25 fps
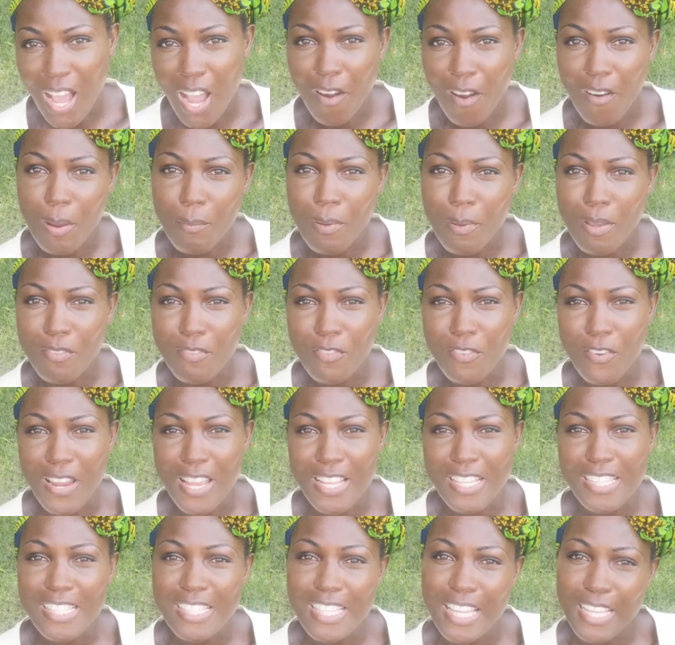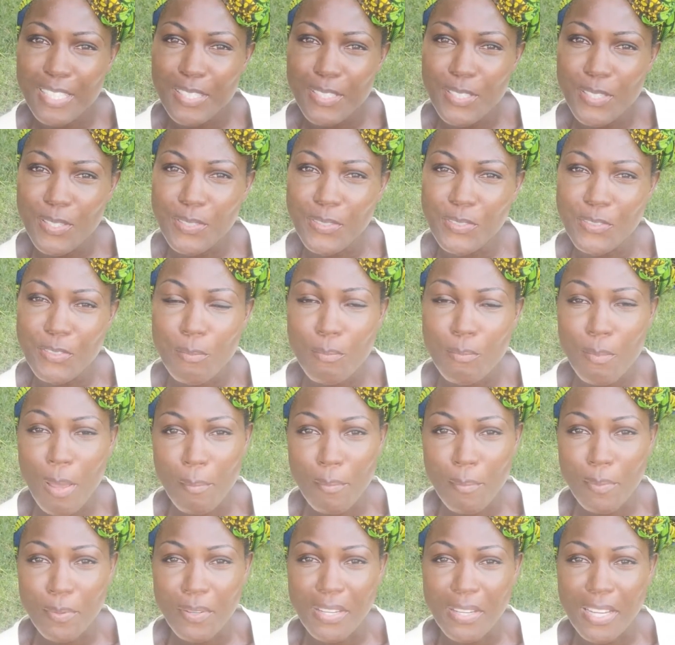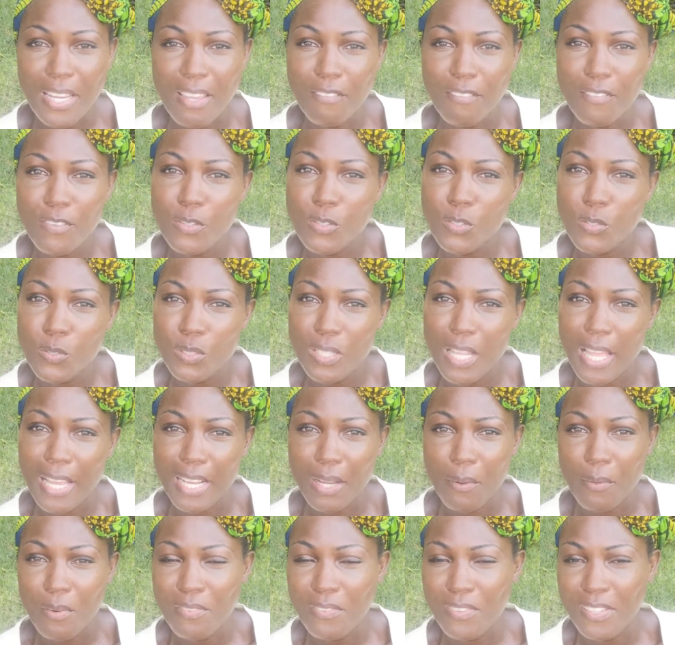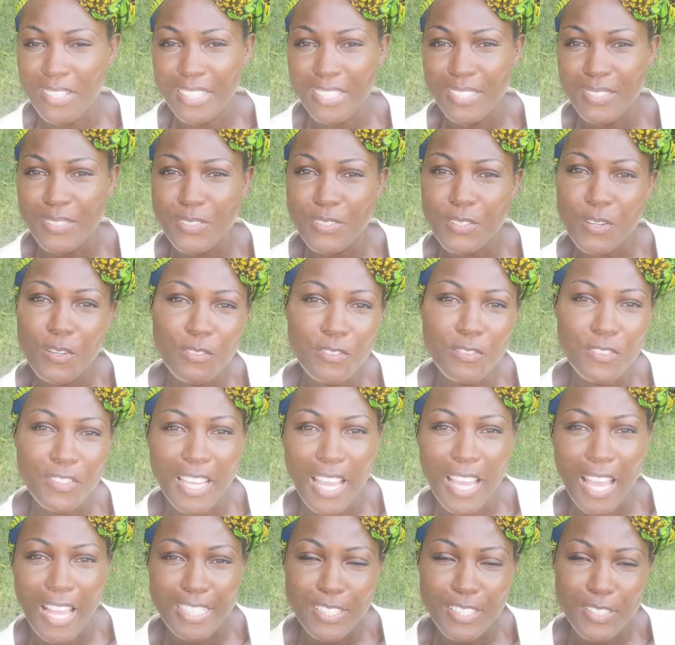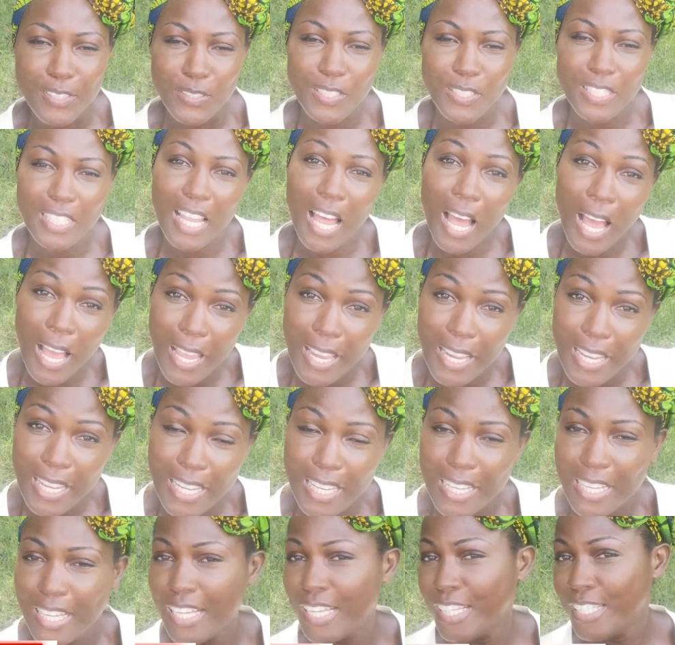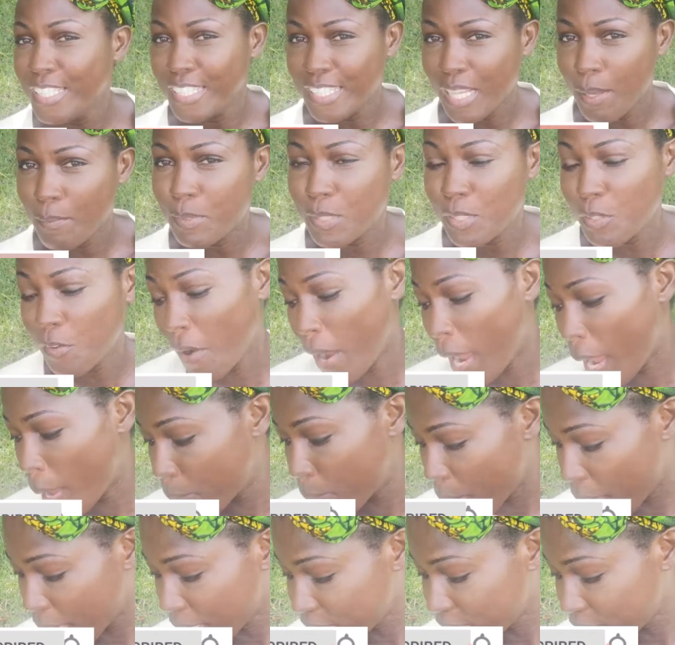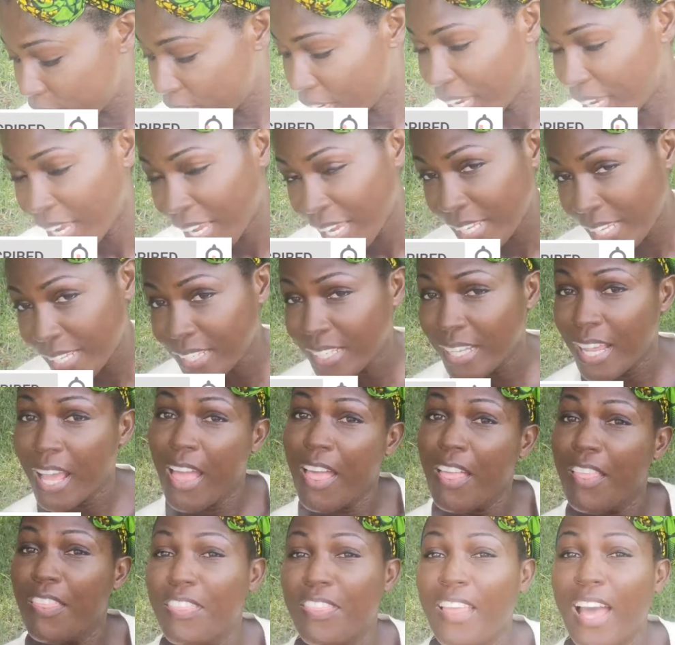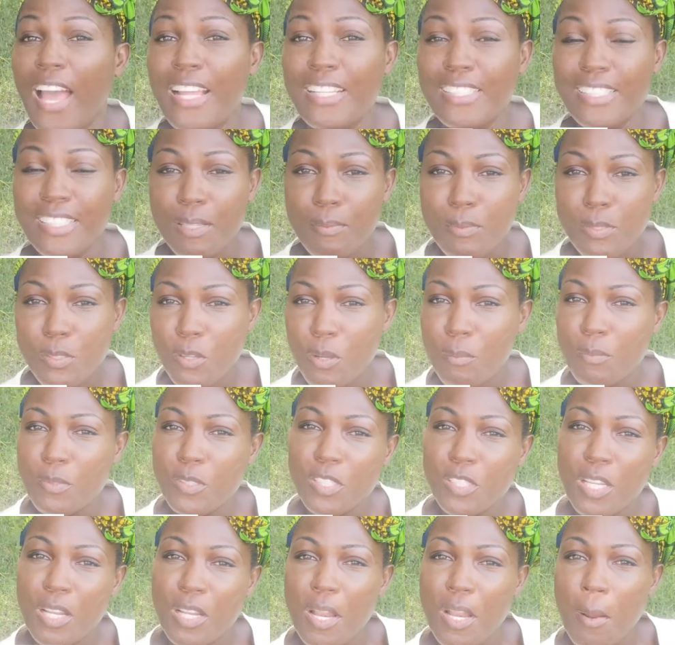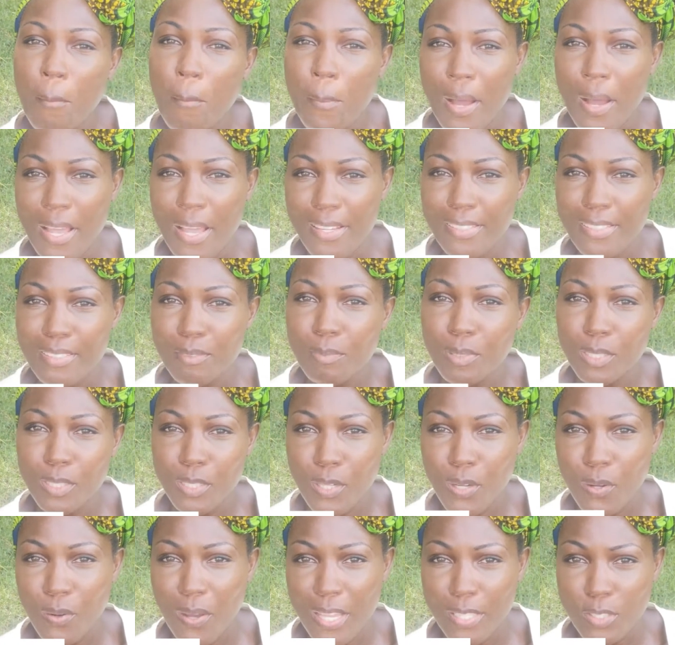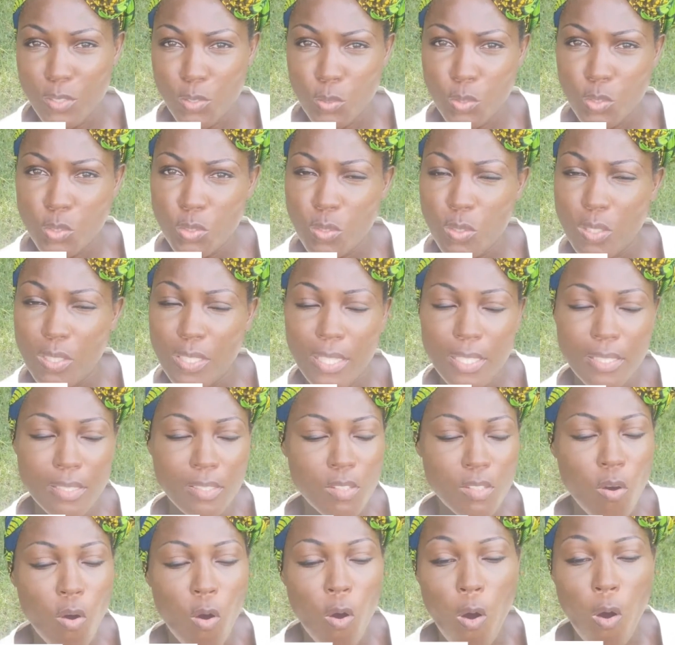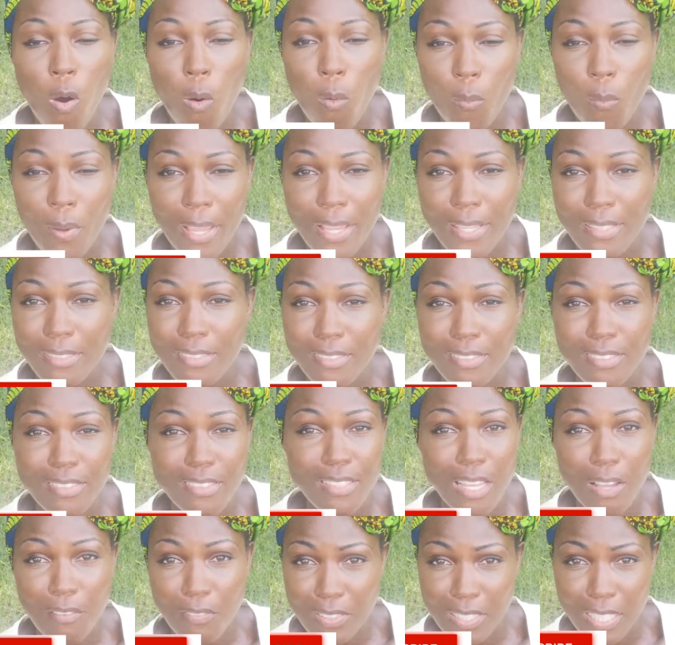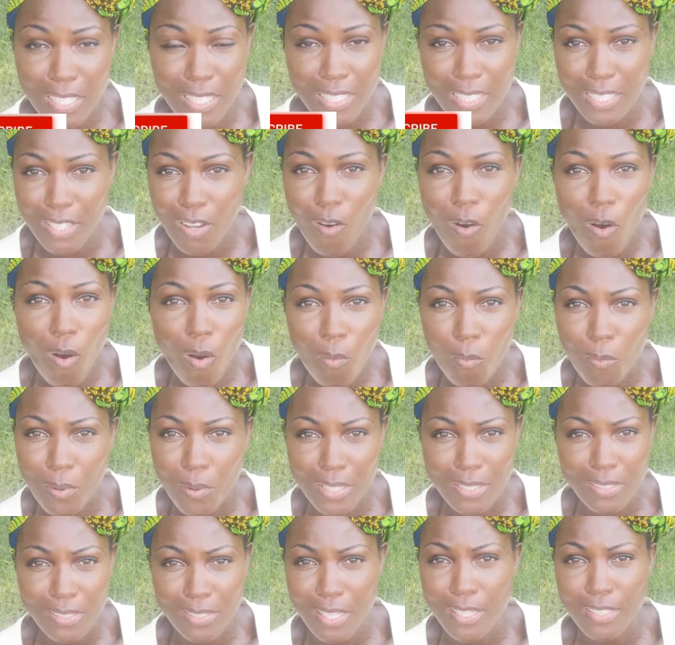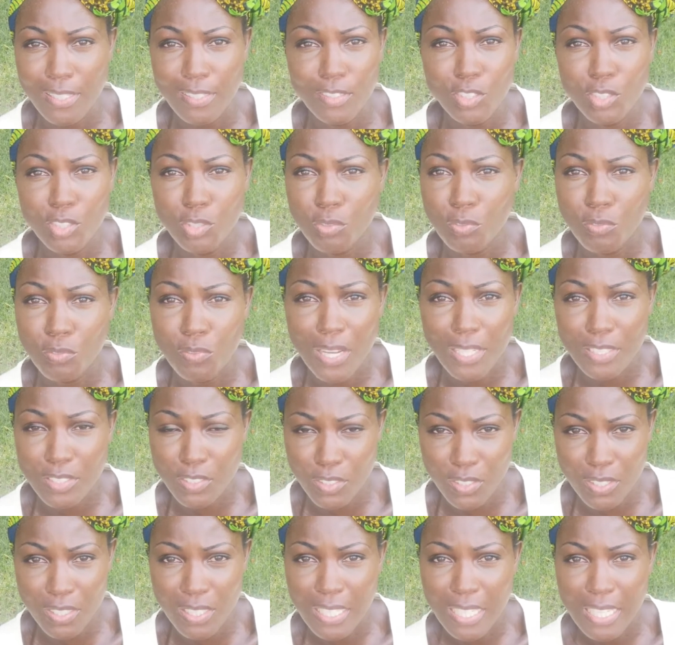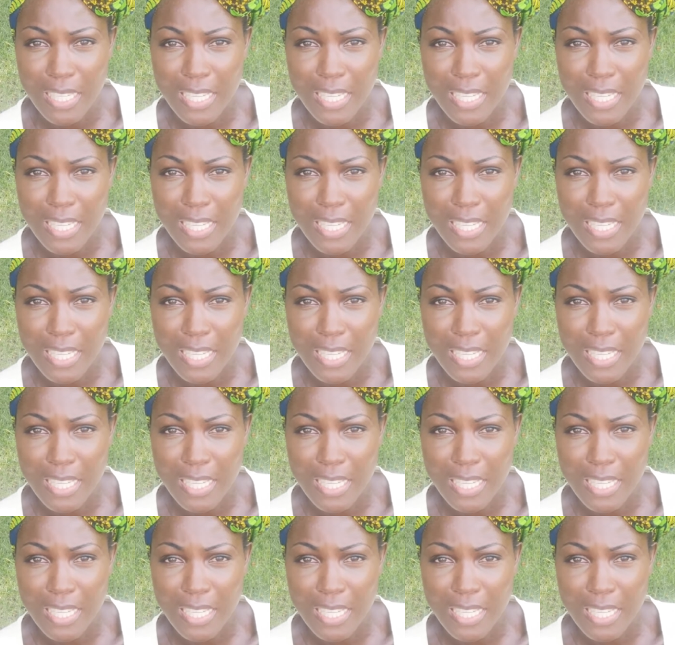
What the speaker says: All right, my friends, stay tuned. Remember, if you do like our videos, don't forget to like, subscribe, and to hit that subscription button below. As usual, it's always, definitely always a treasure.